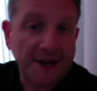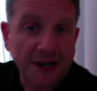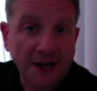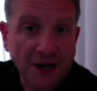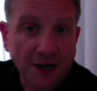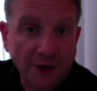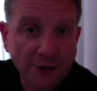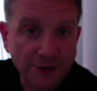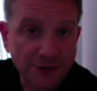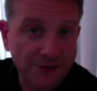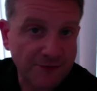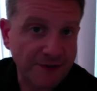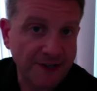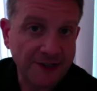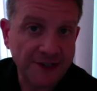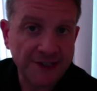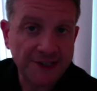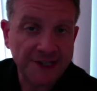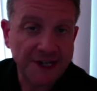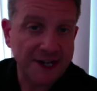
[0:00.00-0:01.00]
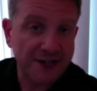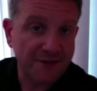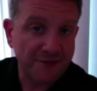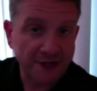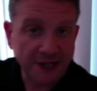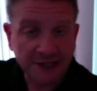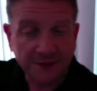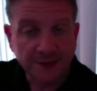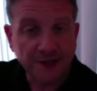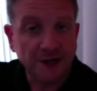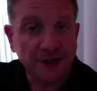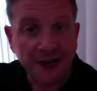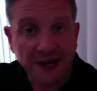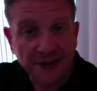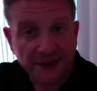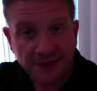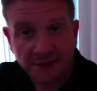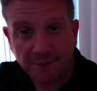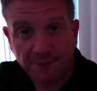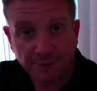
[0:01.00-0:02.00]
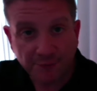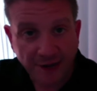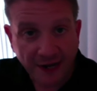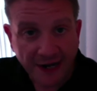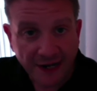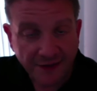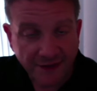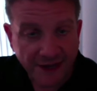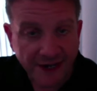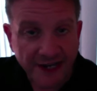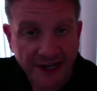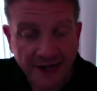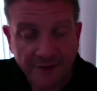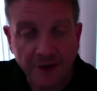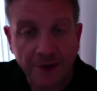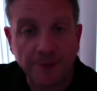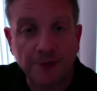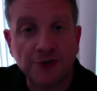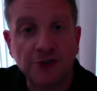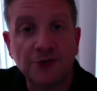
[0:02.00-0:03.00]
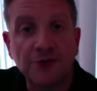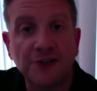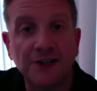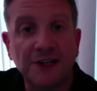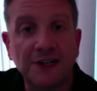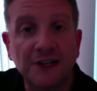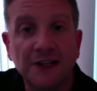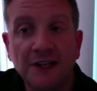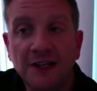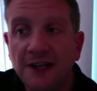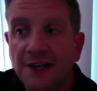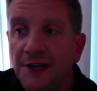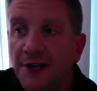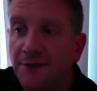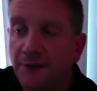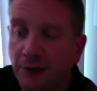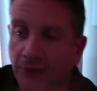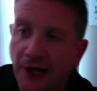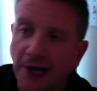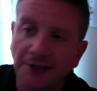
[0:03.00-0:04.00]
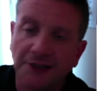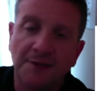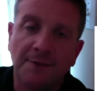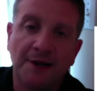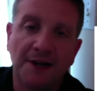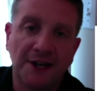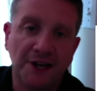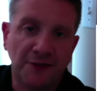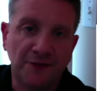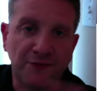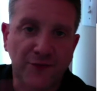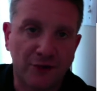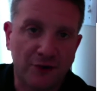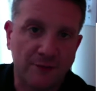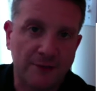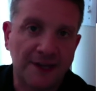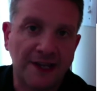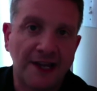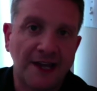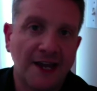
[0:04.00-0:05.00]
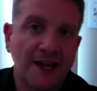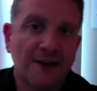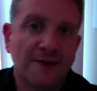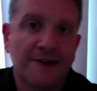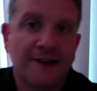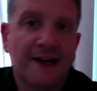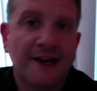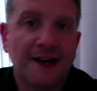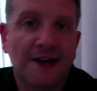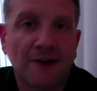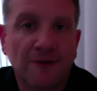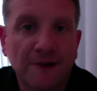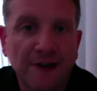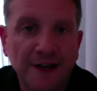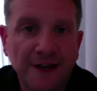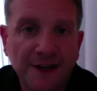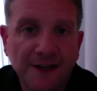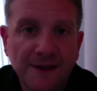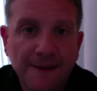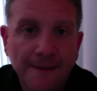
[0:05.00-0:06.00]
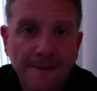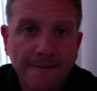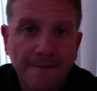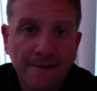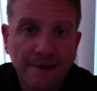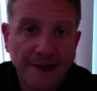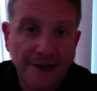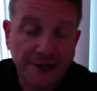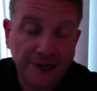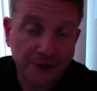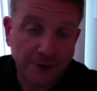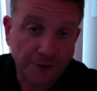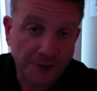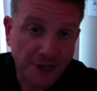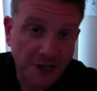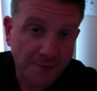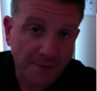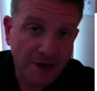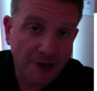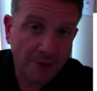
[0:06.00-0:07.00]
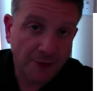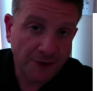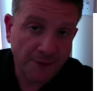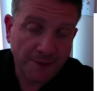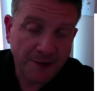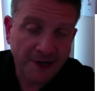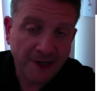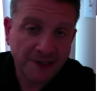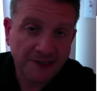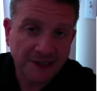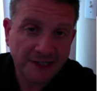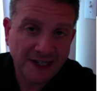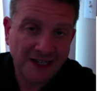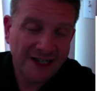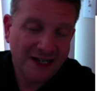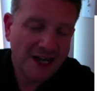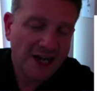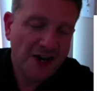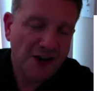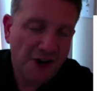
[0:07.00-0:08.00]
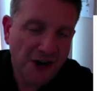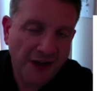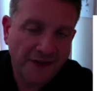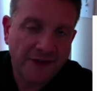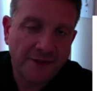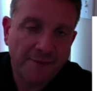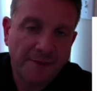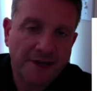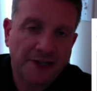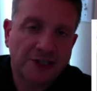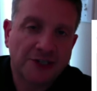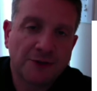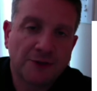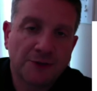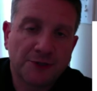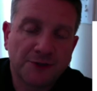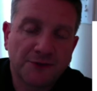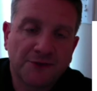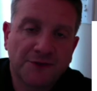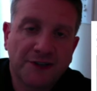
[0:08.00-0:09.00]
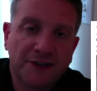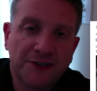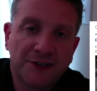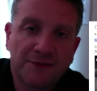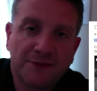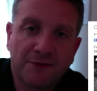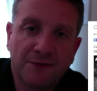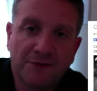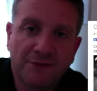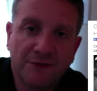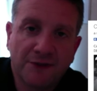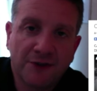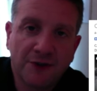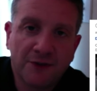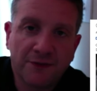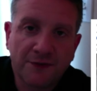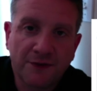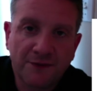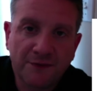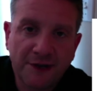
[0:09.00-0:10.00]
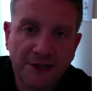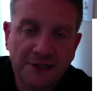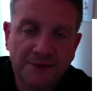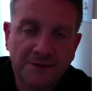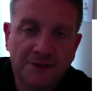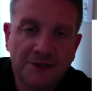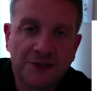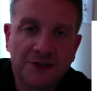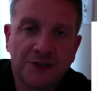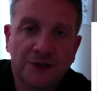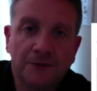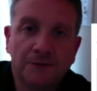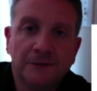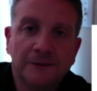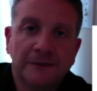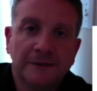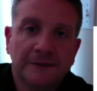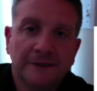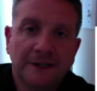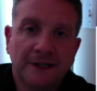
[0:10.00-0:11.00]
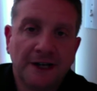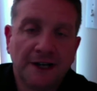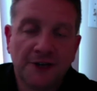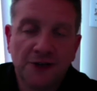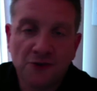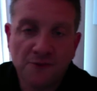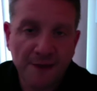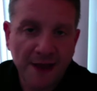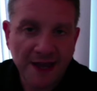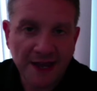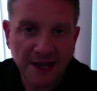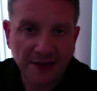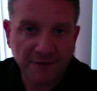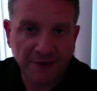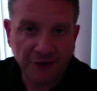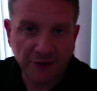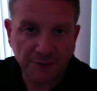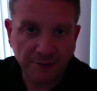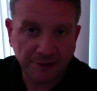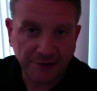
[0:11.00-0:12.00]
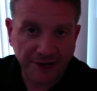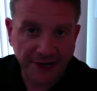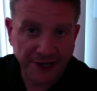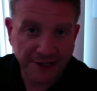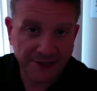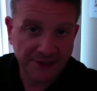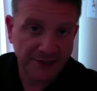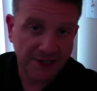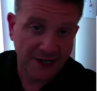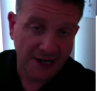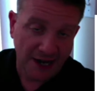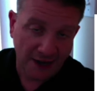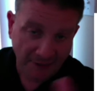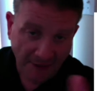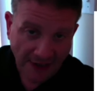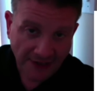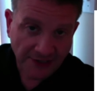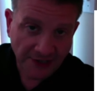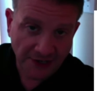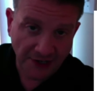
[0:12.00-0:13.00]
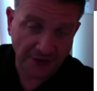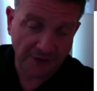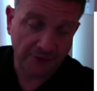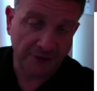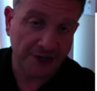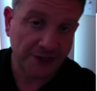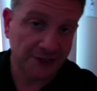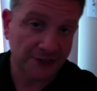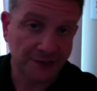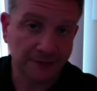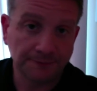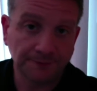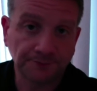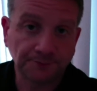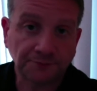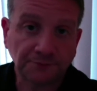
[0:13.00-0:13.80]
a house, real estate investment, you know, anything, any, any kind of opportunity. If you lock the money in a 401k or an IRA, and it can only come out with a penalty, not the best source of funds for you know for investments. So uh, you may have other plans, and that's another reason